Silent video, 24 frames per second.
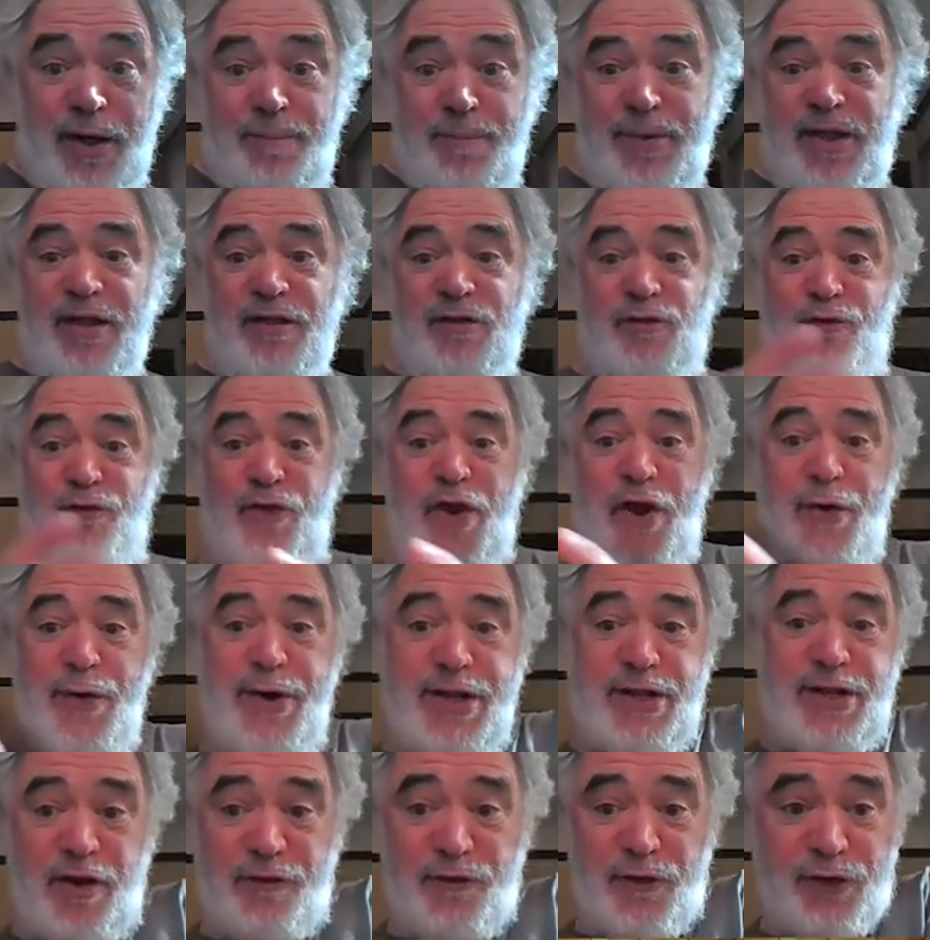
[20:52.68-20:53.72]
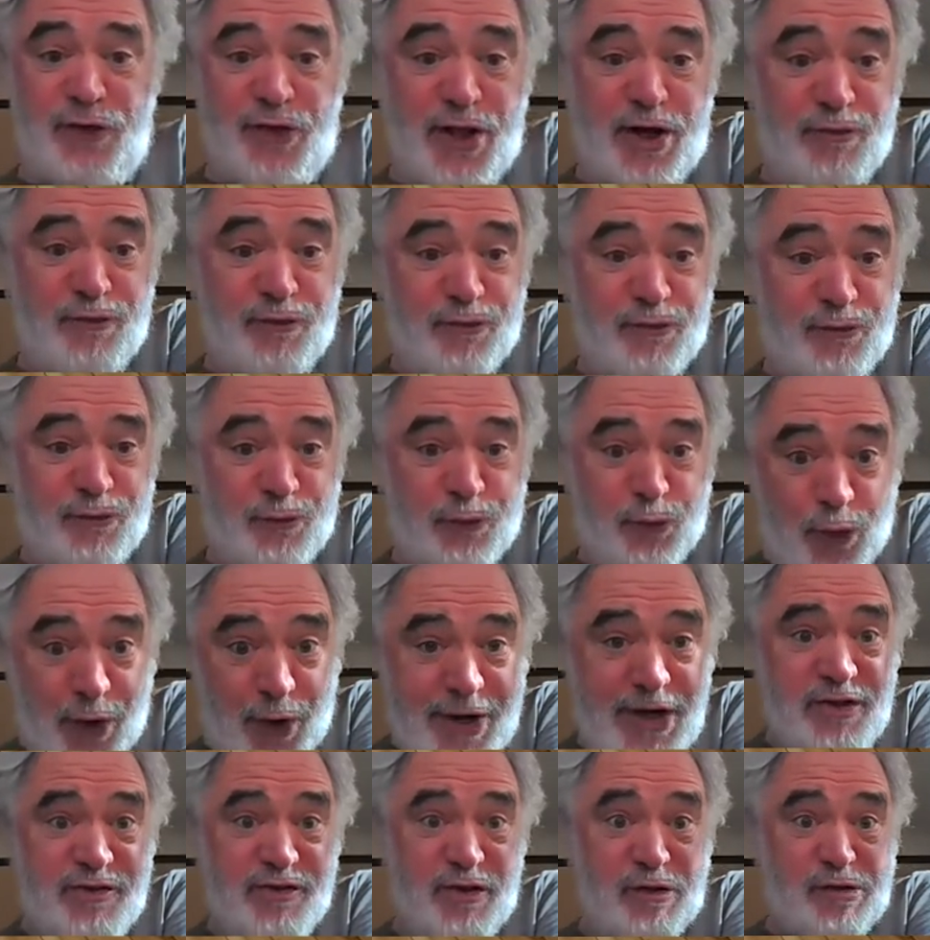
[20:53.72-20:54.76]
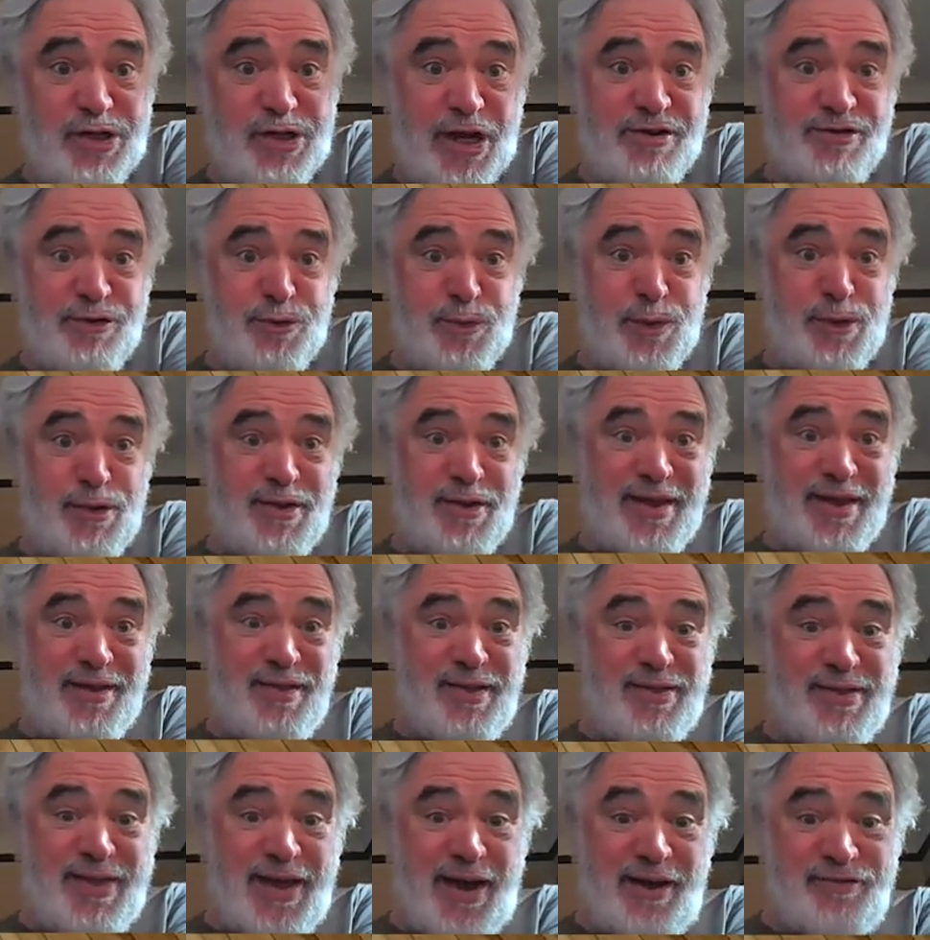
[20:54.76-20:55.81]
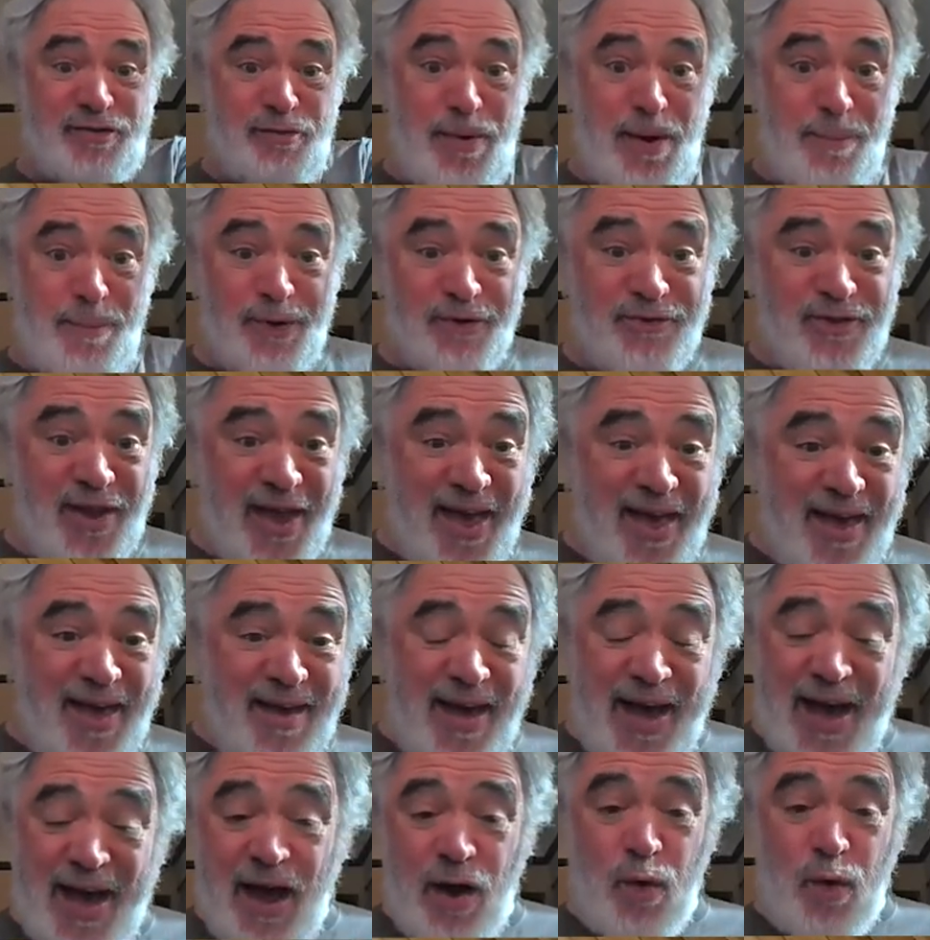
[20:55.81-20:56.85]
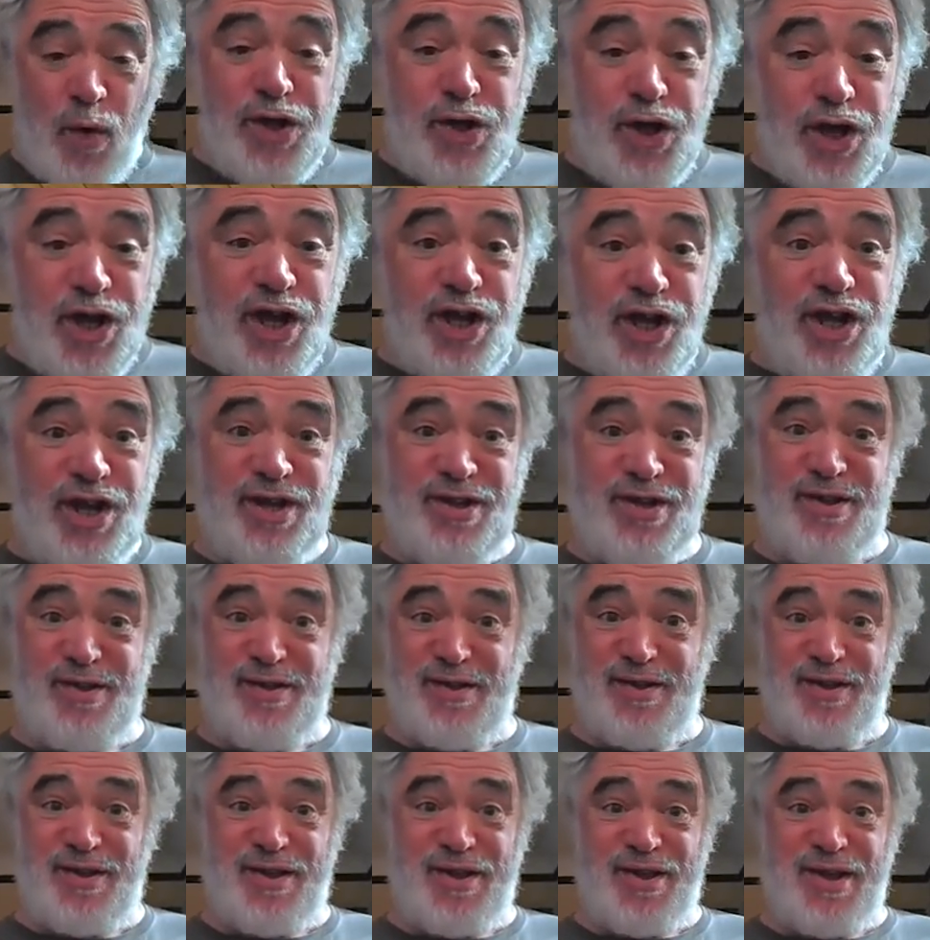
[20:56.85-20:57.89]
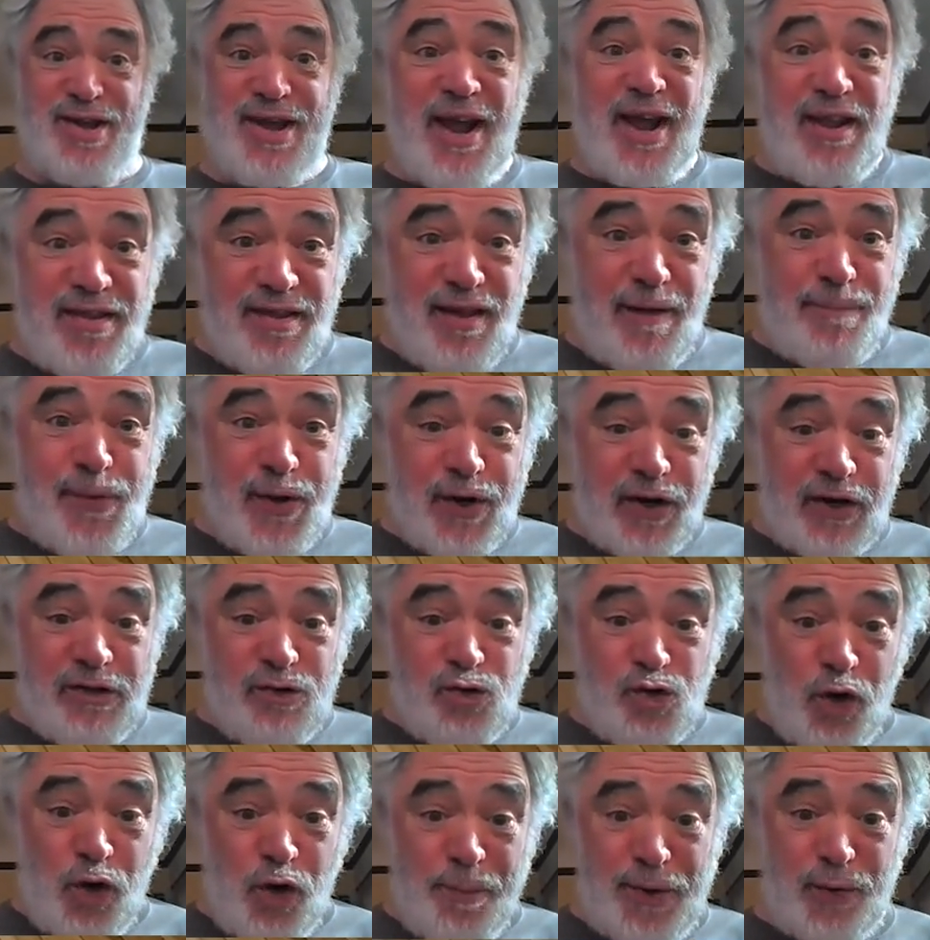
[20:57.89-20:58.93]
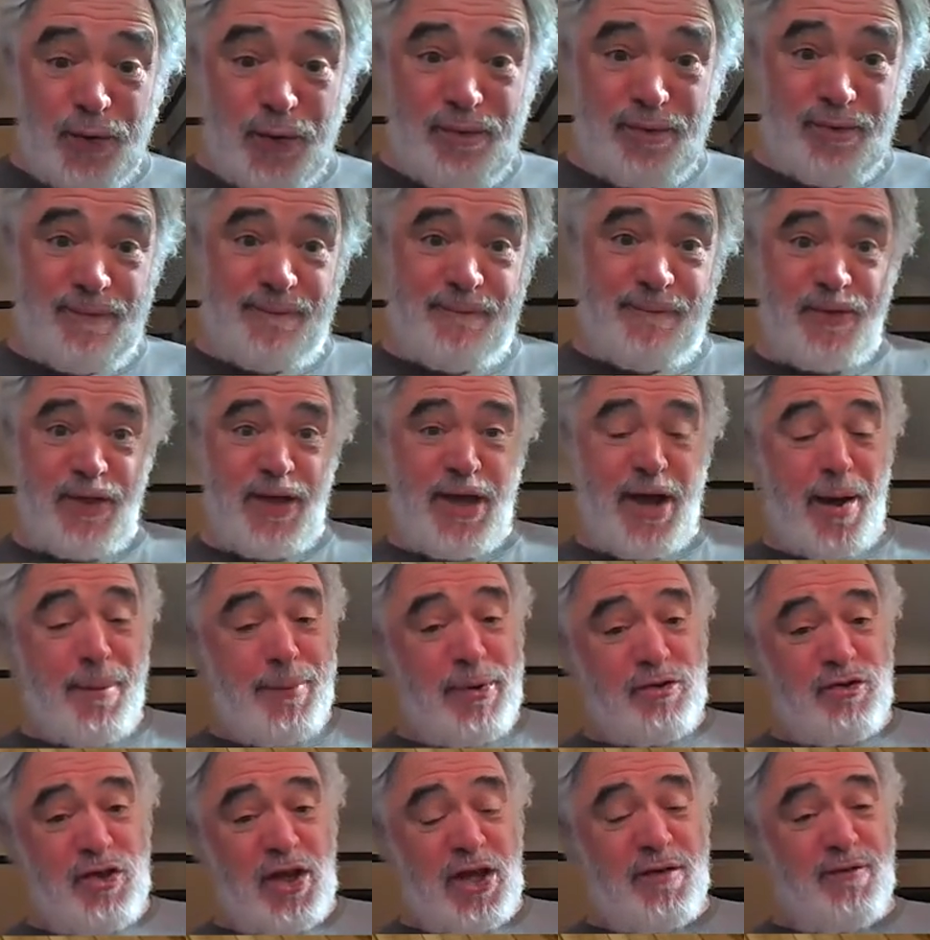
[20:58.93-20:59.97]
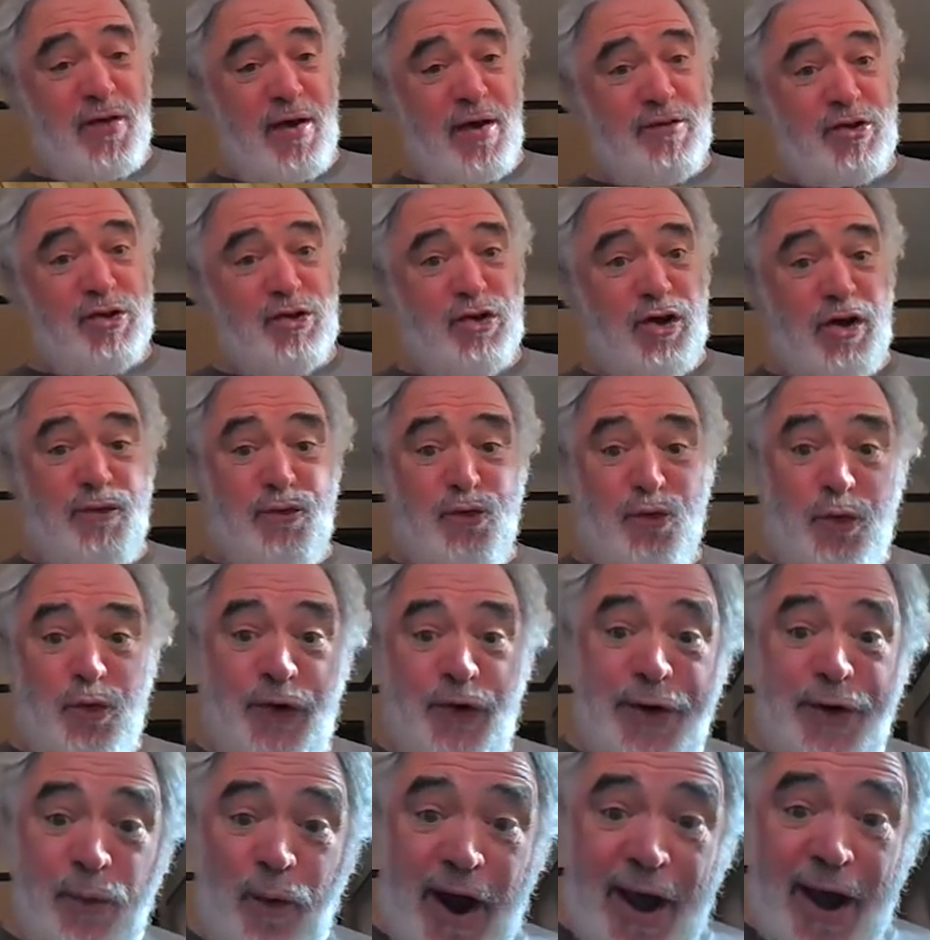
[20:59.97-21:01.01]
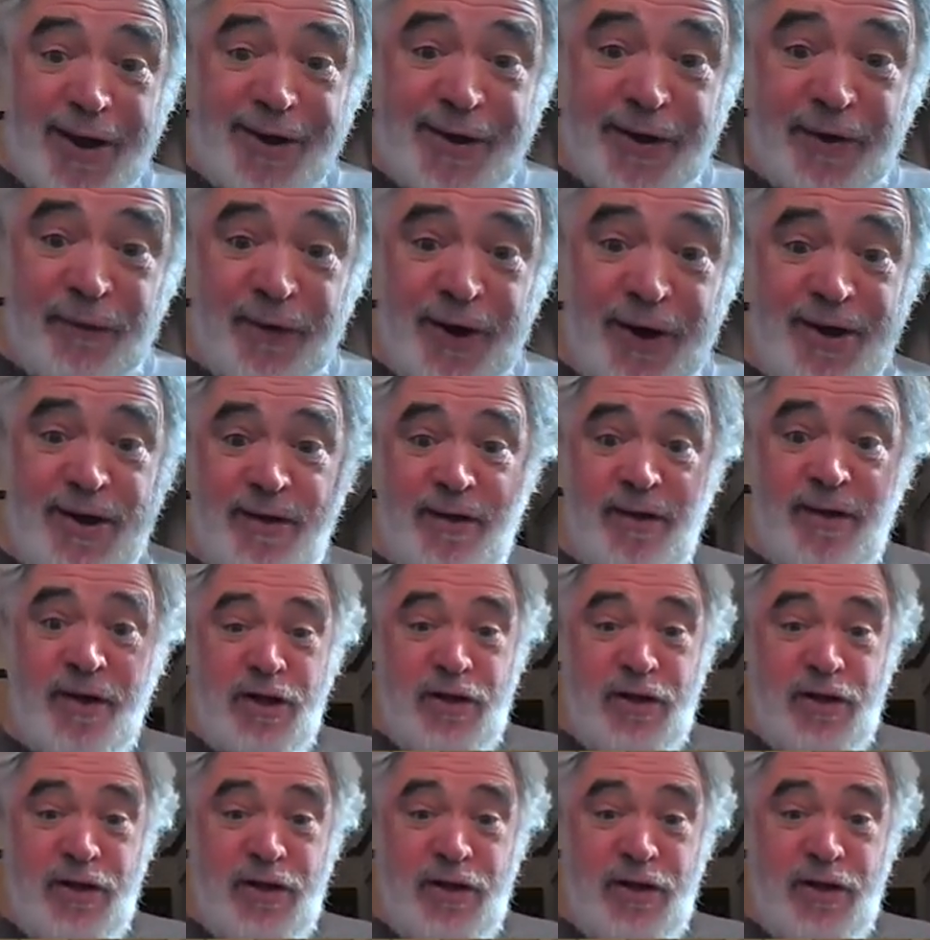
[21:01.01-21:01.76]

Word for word: mean, that's very different than a trade association with a thousand members. How are you going to get them to contribute? Economists think have a term free rider, right?